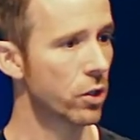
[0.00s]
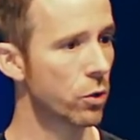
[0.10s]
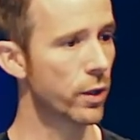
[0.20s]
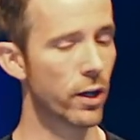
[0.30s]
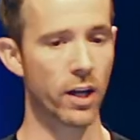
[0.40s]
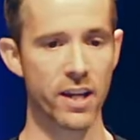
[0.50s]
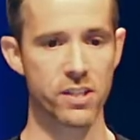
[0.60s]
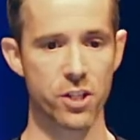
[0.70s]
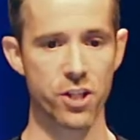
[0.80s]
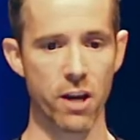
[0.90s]
Who here
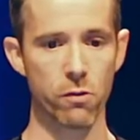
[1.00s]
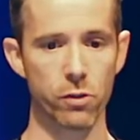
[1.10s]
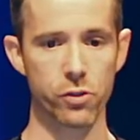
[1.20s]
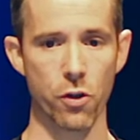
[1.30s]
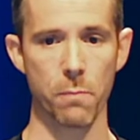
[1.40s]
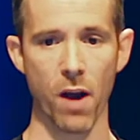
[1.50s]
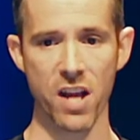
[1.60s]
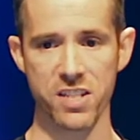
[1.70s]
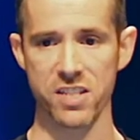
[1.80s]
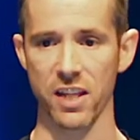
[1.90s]
likes the generals or the
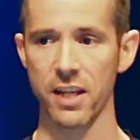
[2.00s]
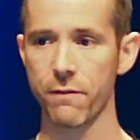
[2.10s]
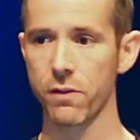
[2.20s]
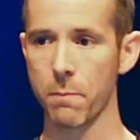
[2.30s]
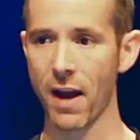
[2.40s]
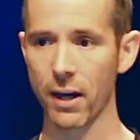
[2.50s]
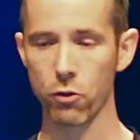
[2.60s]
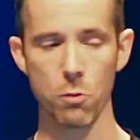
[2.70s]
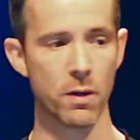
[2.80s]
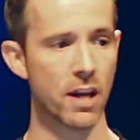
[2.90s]
bosses that lead from the
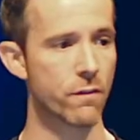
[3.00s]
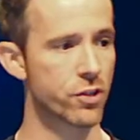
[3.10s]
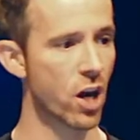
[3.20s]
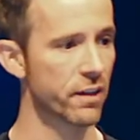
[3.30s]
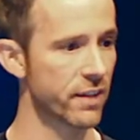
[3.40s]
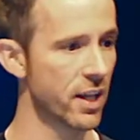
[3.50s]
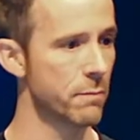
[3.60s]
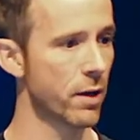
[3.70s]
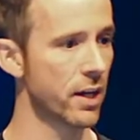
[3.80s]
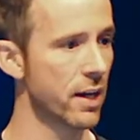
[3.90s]
back room and never talk to
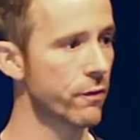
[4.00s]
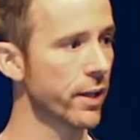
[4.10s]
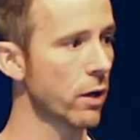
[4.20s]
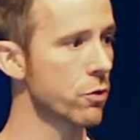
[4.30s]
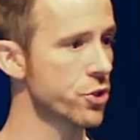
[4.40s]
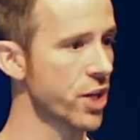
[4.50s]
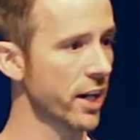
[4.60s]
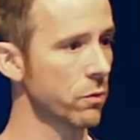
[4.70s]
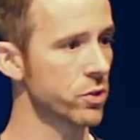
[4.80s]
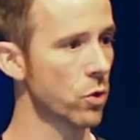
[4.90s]
anybody, never get out and
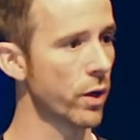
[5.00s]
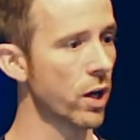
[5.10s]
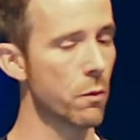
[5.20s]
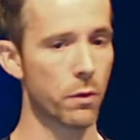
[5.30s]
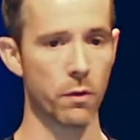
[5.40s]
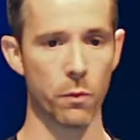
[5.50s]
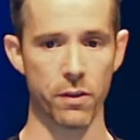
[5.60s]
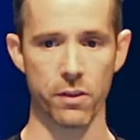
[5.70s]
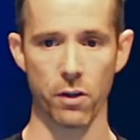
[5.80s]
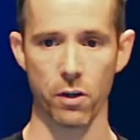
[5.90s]
check what's going on
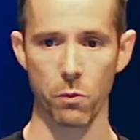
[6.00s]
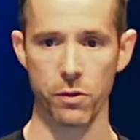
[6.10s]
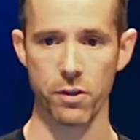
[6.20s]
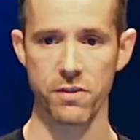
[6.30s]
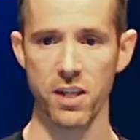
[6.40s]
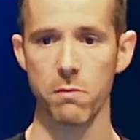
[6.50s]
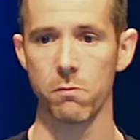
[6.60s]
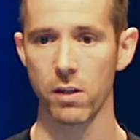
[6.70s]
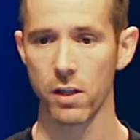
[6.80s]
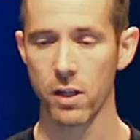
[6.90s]
with their team?